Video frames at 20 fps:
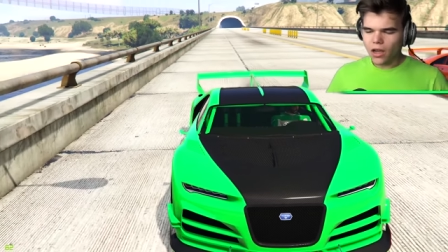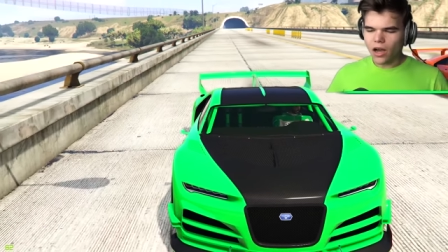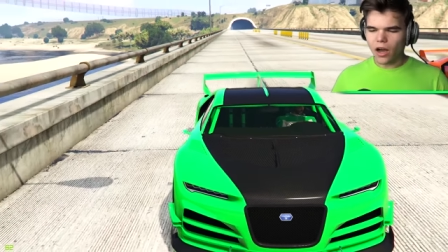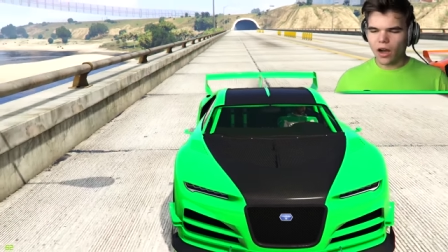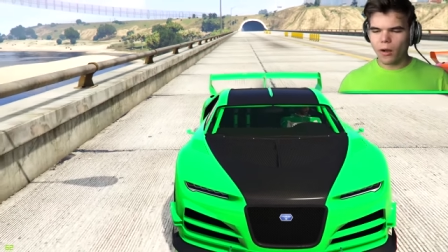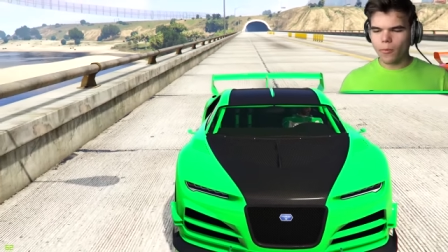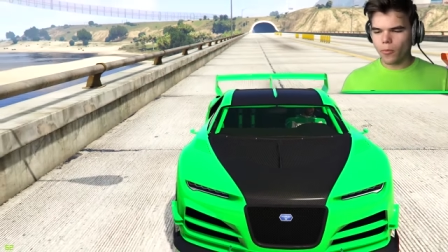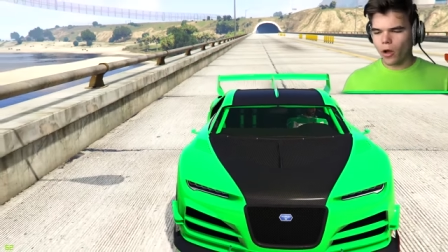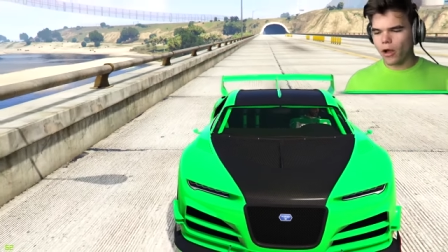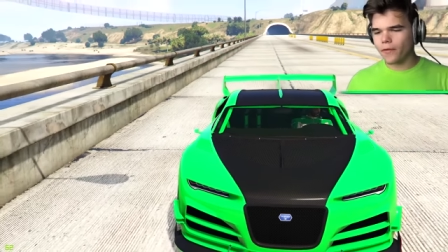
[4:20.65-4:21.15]

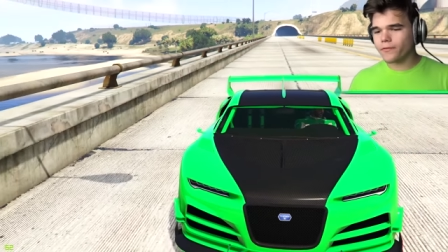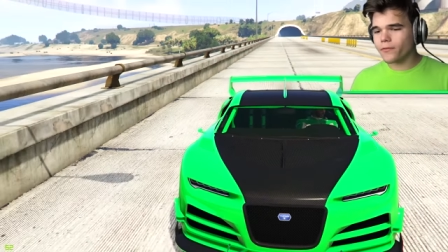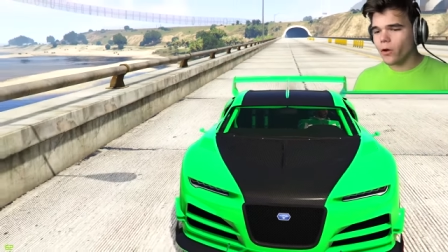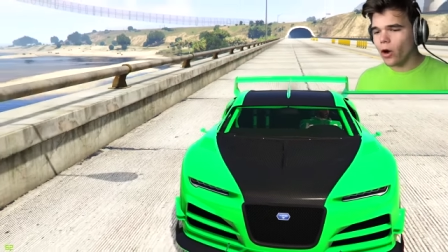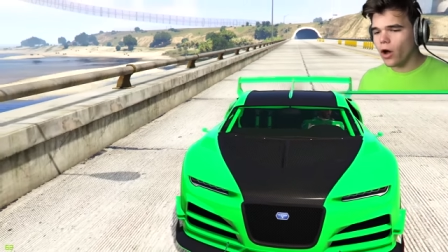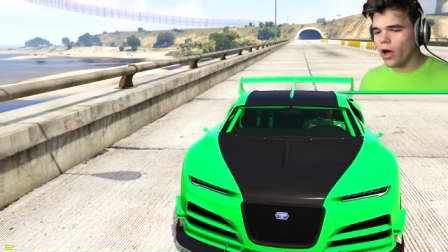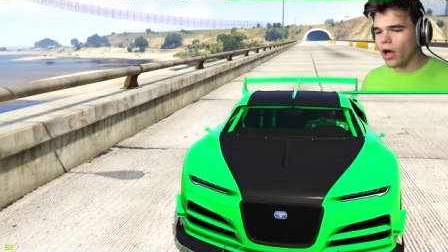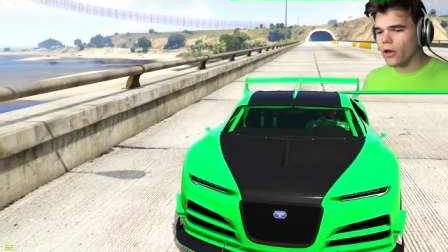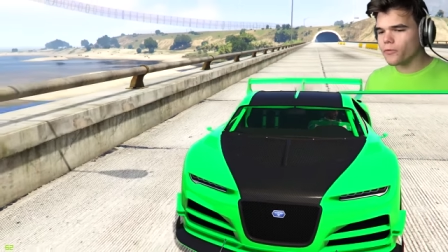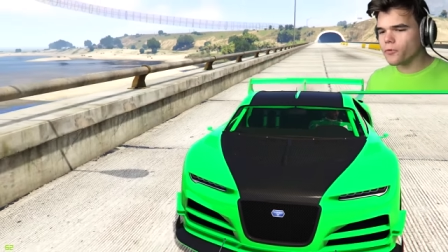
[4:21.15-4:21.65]
Um, I've
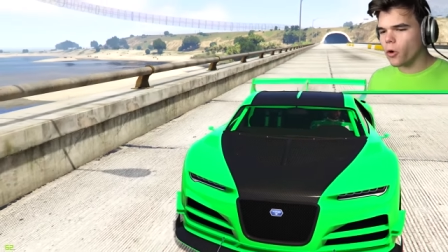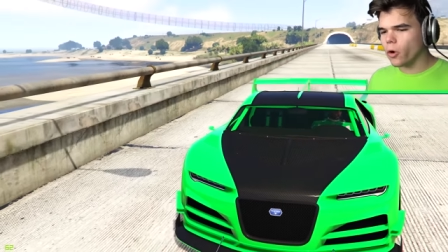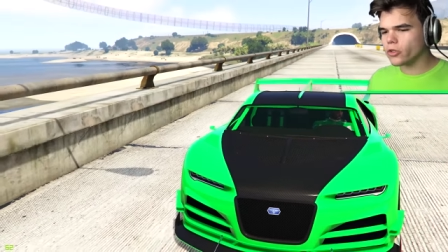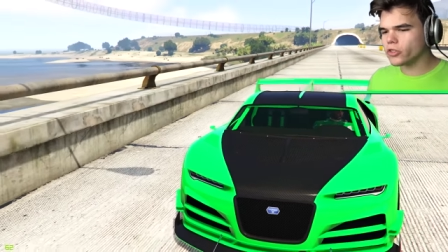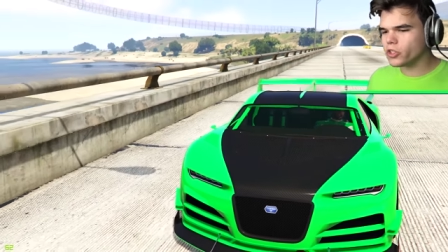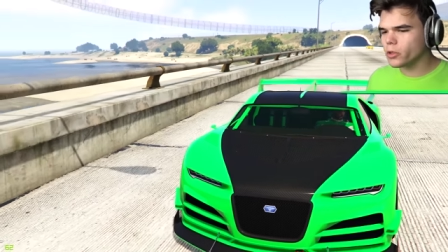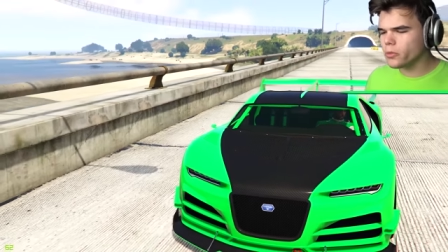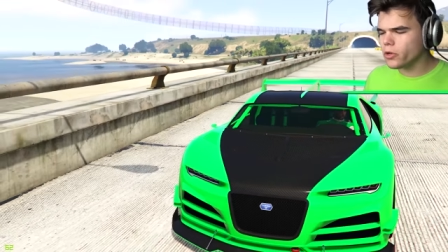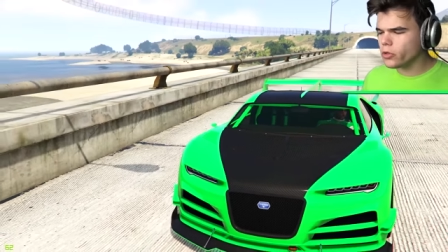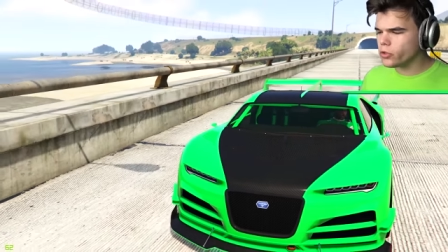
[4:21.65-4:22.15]
got I've got
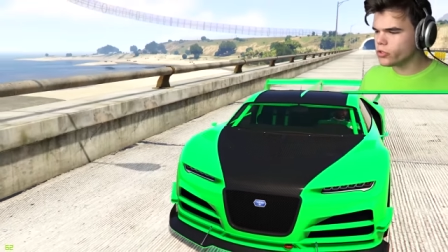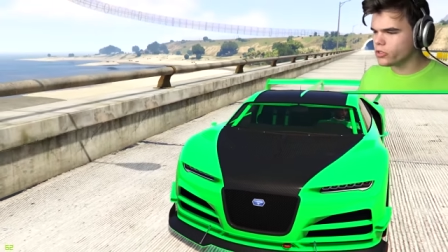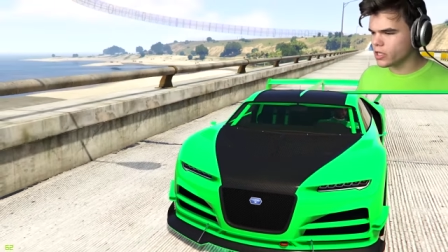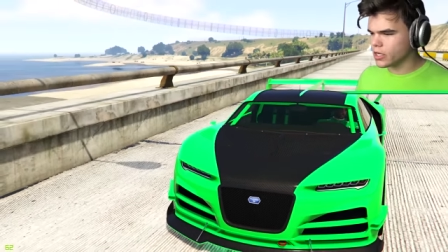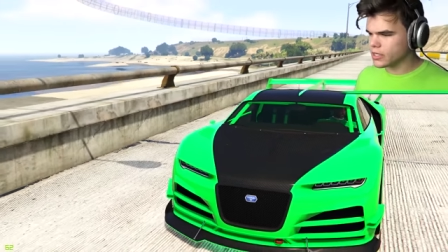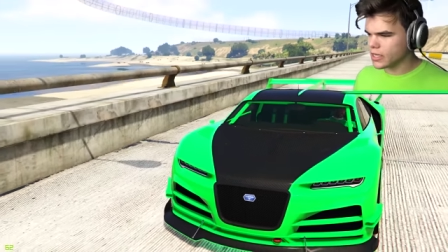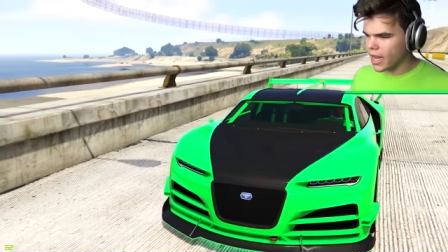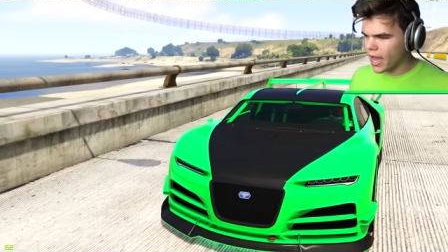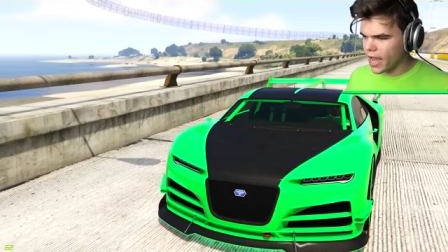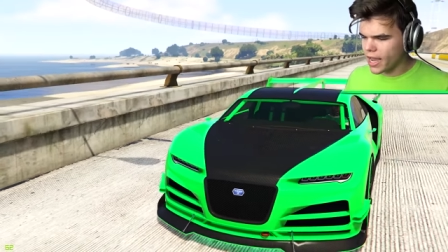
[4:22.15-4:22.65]
some news
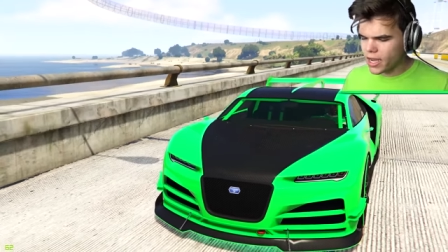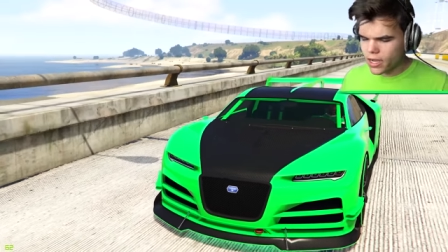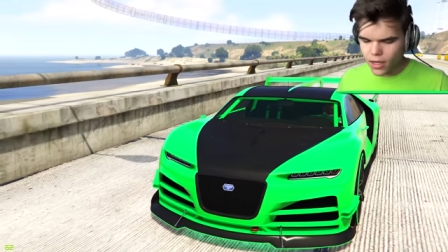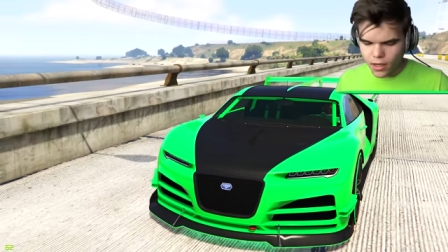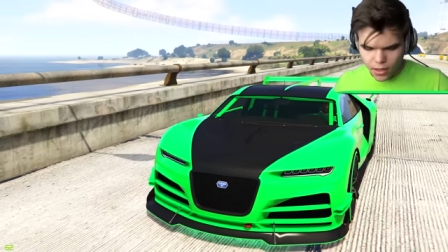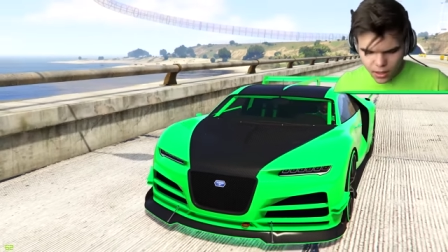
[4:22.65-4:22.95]
today.